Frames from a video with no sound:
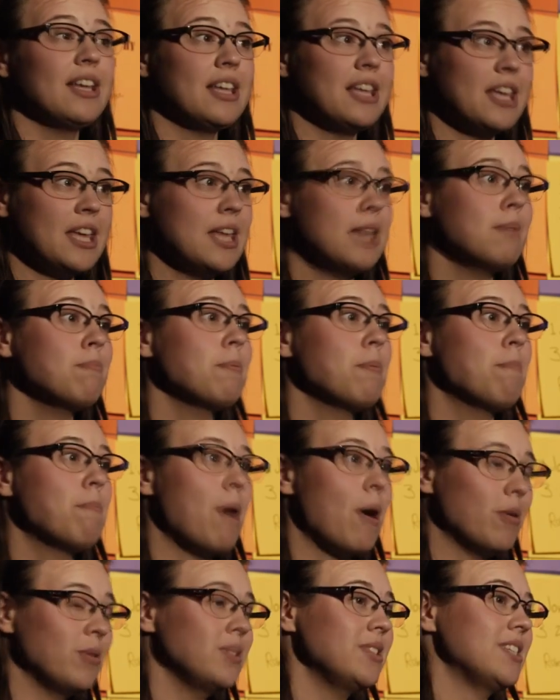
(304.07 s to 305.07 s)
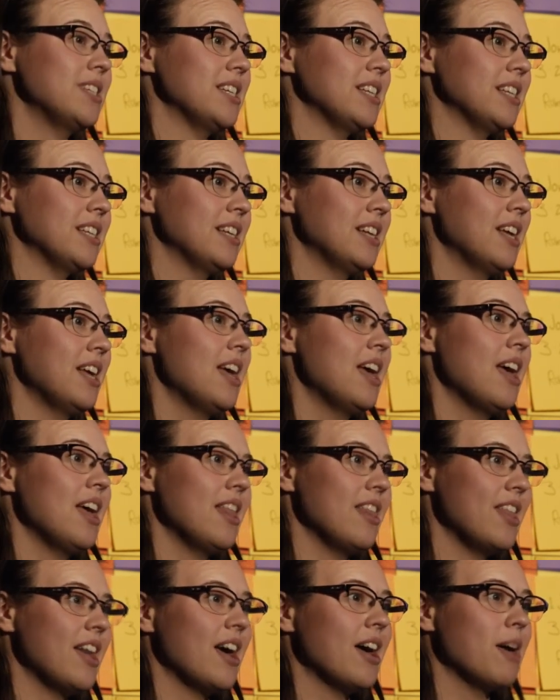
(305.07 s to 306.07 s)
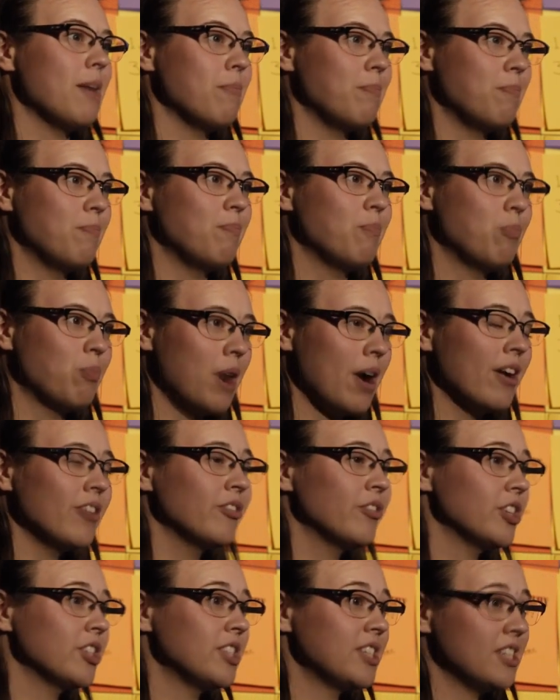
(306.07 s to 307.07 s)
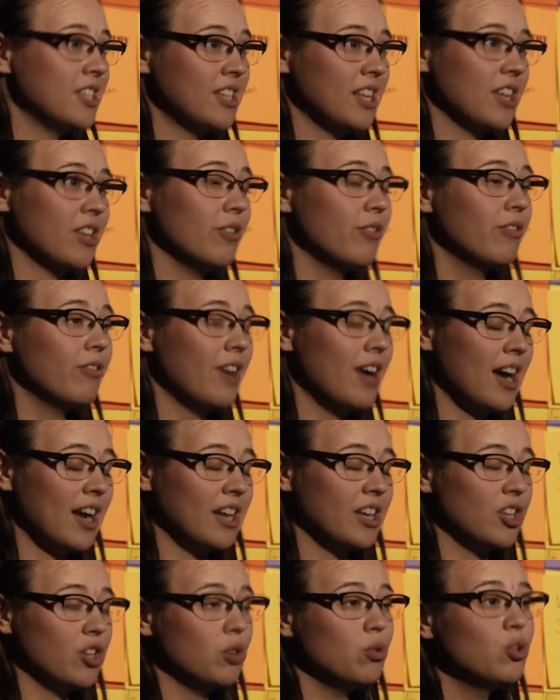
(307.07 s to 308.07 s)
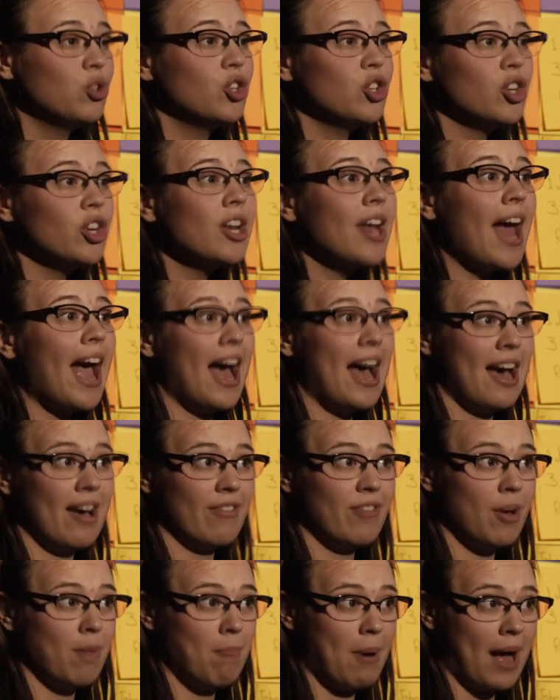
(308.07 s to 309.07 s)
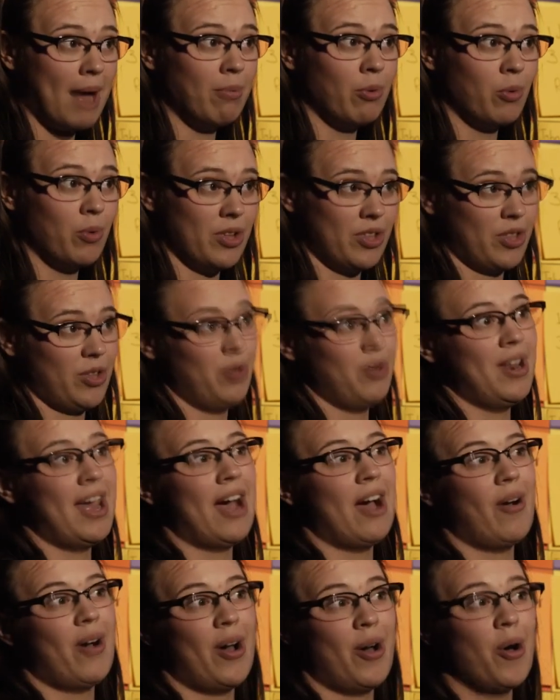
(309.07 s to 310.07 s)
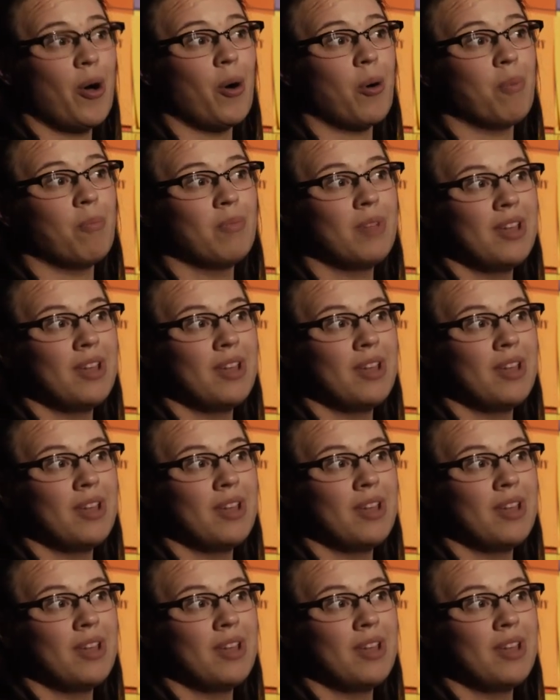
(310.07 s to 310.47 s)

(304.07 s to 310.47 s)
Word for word: Keep posting the prayer verses that you find. You should have a Bible with you now at home.